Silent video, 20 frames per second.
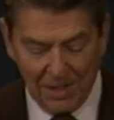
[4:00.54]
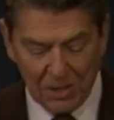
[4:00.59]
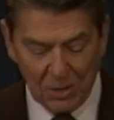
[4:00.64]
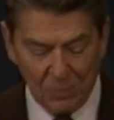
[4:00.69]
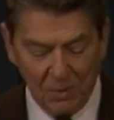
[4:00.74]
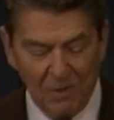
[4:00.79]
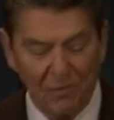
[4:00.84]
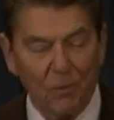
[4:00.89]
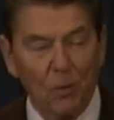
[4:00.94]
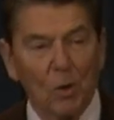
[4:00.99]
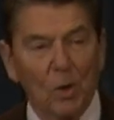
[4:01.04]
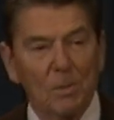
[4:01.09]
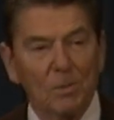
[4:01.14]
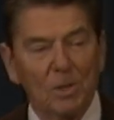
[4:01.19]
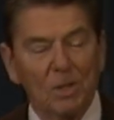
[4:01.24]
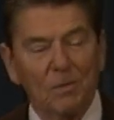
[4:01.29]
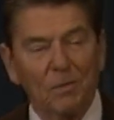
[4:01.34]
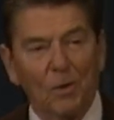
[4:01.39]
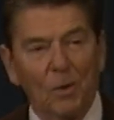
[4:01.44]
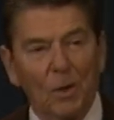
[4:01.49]
this reform in
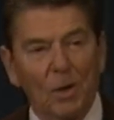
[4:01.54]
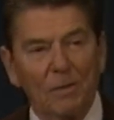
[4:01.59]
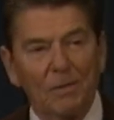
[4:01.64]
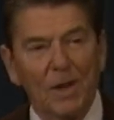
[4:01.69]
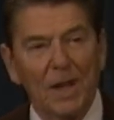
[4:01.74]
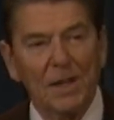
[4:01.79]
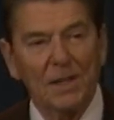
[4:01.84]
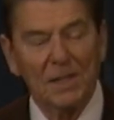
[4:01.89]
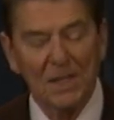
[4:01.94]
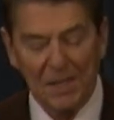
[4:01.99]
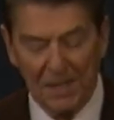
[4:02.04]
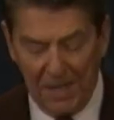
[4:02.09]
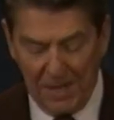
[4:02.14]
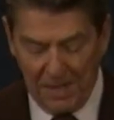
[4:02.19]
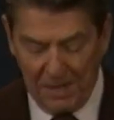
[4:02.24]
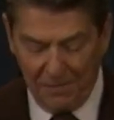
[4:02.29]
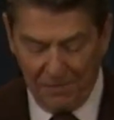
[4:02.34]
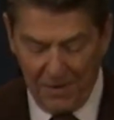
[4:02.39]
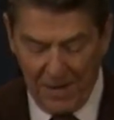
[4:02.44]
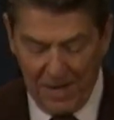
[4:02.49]
the fall of
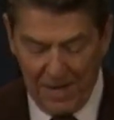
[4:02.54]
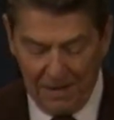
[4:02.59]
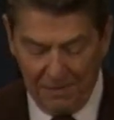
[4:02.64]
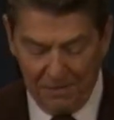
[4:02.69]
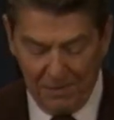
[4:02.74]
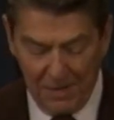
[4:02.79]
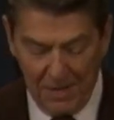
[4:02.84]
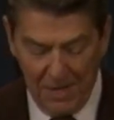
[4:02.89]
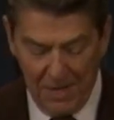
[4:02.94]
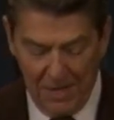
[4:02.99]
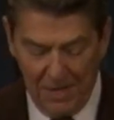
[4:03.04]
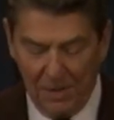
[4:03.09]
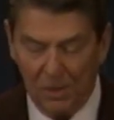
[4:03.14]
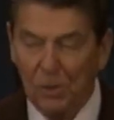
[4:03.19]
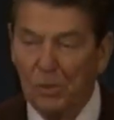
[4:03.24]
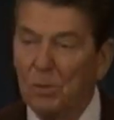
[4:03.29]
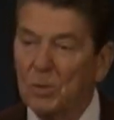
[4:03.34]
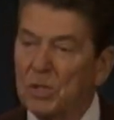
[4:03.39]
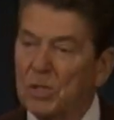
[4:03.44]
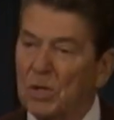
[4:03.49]
1985
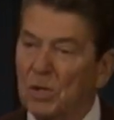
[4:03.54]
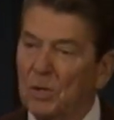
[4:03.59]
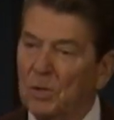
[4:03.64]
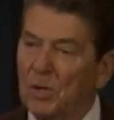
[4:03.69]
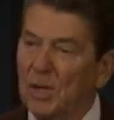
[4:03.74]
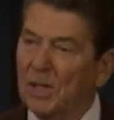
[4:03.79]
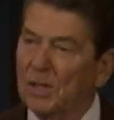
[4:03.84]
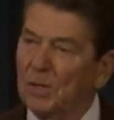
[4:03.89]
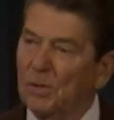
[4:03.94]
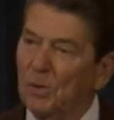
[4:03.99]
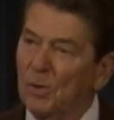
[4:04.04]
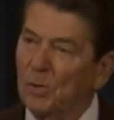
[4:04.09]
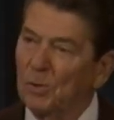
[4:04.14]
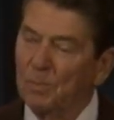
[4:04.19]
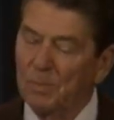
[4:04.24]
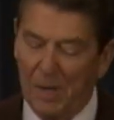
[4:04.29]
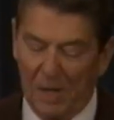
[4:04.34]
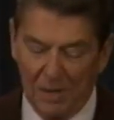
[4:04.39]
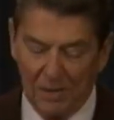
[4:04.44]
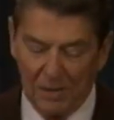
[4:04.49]
do so at their
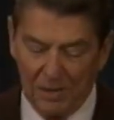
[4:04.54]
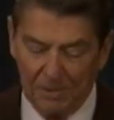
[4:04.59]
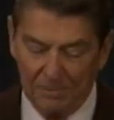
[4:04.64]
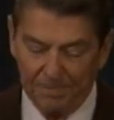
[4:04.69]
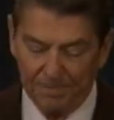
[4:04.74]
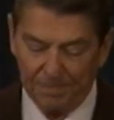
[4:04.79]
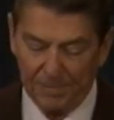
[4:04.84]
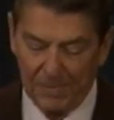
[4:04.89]
own peril.